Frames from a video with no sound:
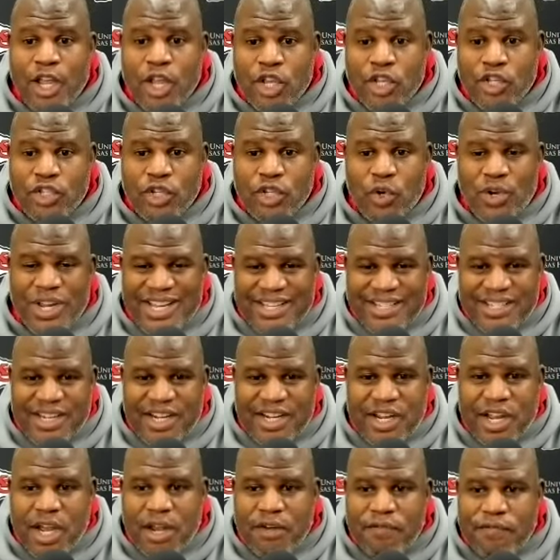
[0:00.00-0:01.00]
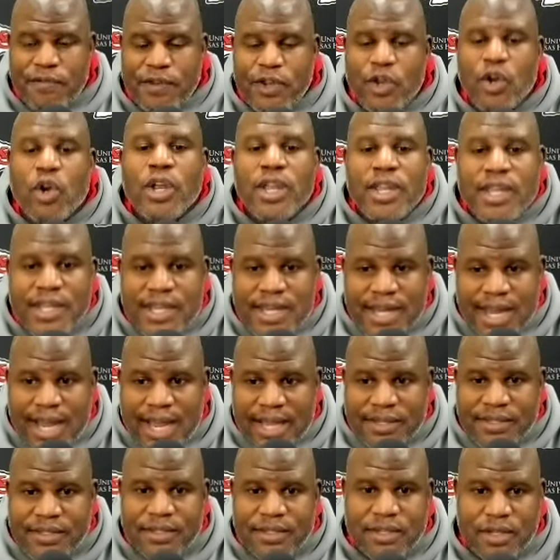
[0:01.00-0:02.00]
So is it a gut feel?
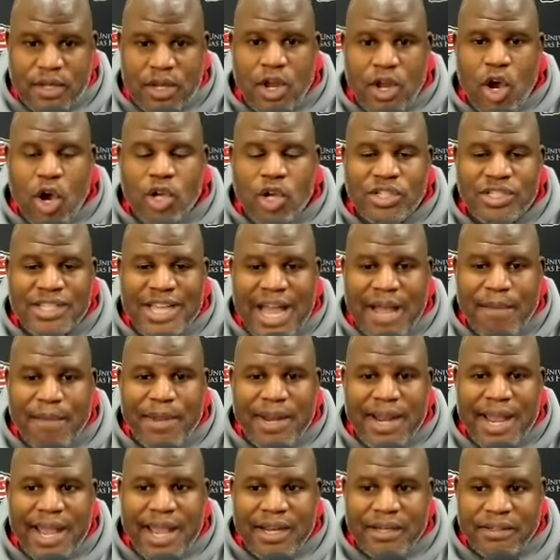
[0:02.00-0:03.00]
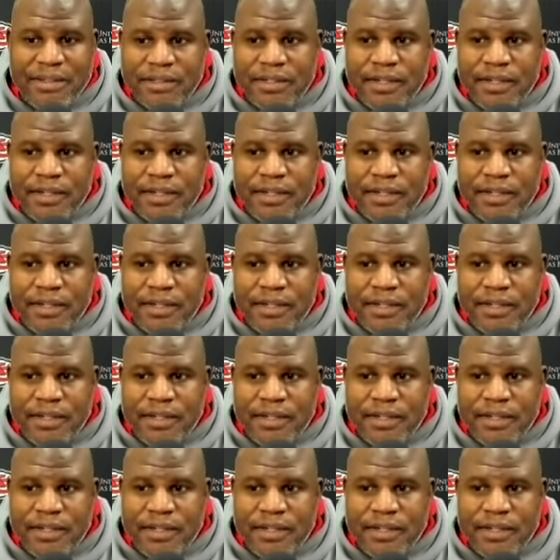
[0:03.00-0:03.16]
Yes. On top of that,